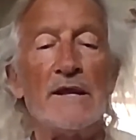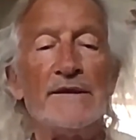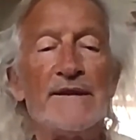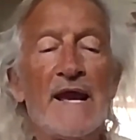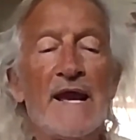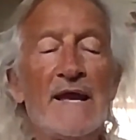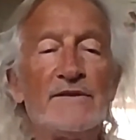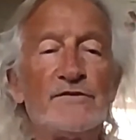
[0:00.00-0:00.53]

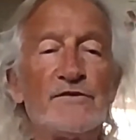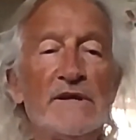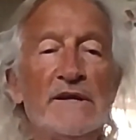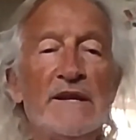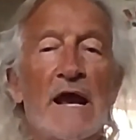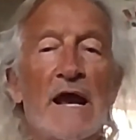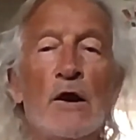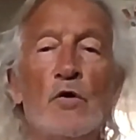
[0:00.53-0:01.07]
that
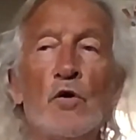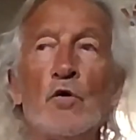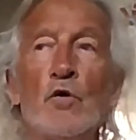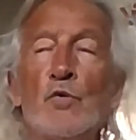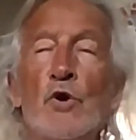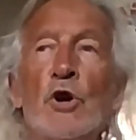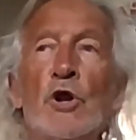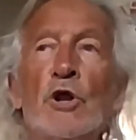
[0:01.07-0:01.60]
in our
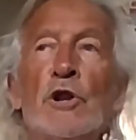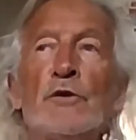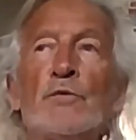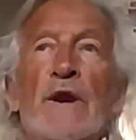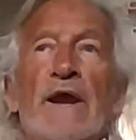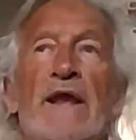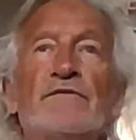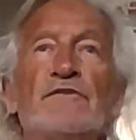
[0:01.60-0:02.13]
world
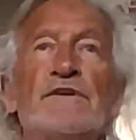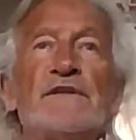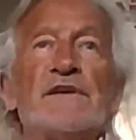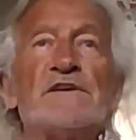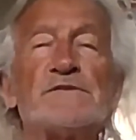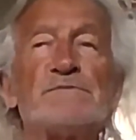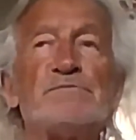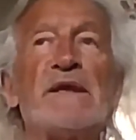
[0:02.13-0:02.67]
where
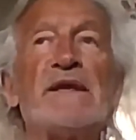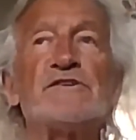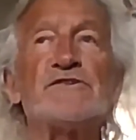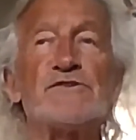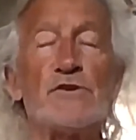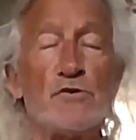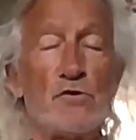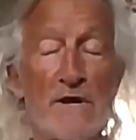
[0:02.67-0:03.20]
everything's being
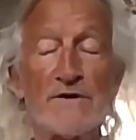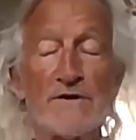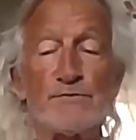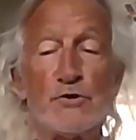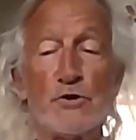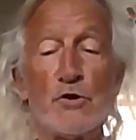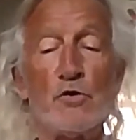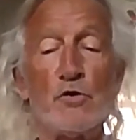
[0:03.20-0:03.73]
so, as we
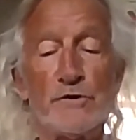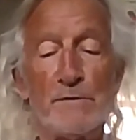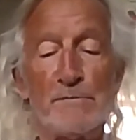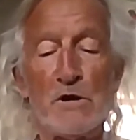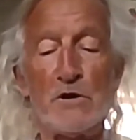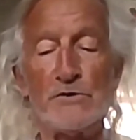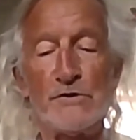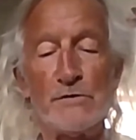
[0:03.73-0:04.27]
talked
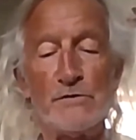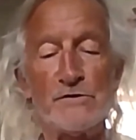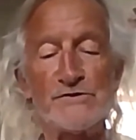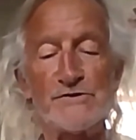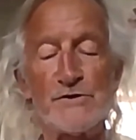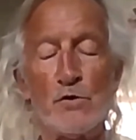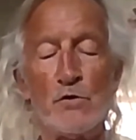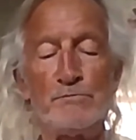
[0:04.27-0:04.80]
about,
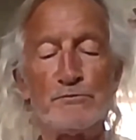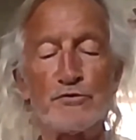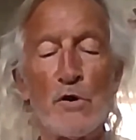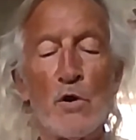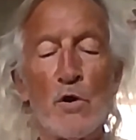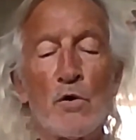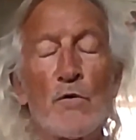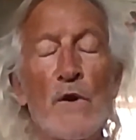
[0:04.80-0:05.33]
so
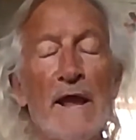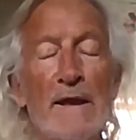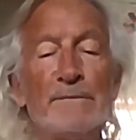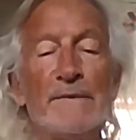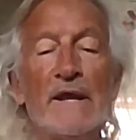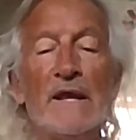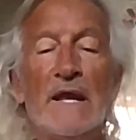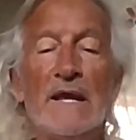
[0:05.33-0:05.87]

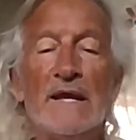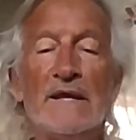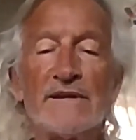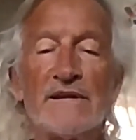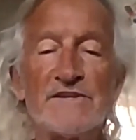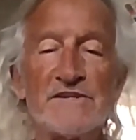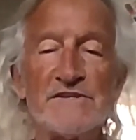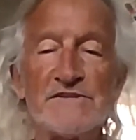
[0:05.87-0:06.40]
programmed,
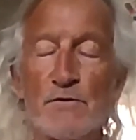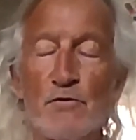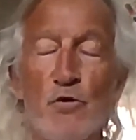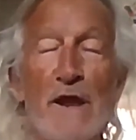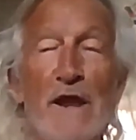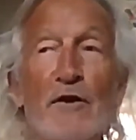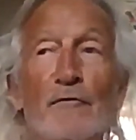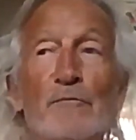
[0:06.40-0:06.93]
this is a
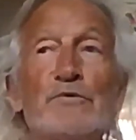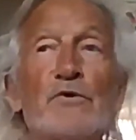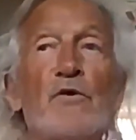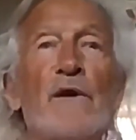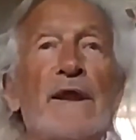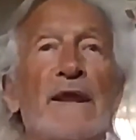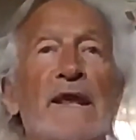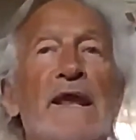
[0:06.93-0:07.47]
way of
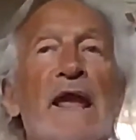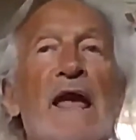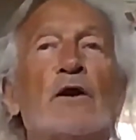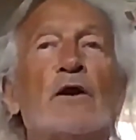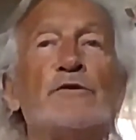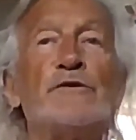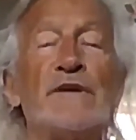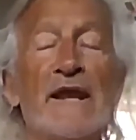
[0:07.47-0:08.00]
breaking
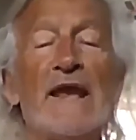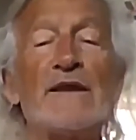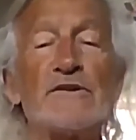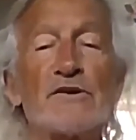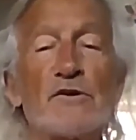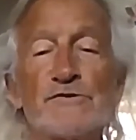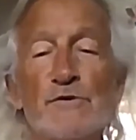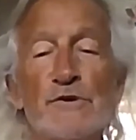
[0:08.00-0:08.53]
out again,
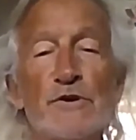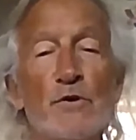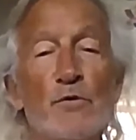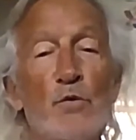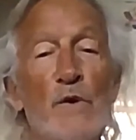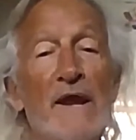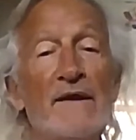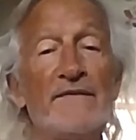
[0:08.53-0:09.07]
because when you
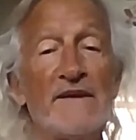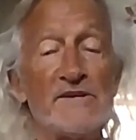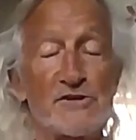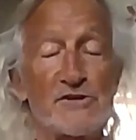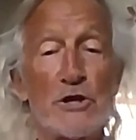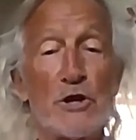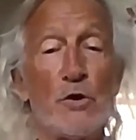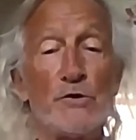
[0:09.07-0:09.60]
wear these
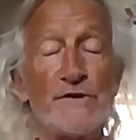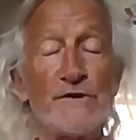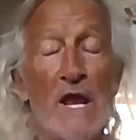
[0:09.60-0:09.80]
clothes,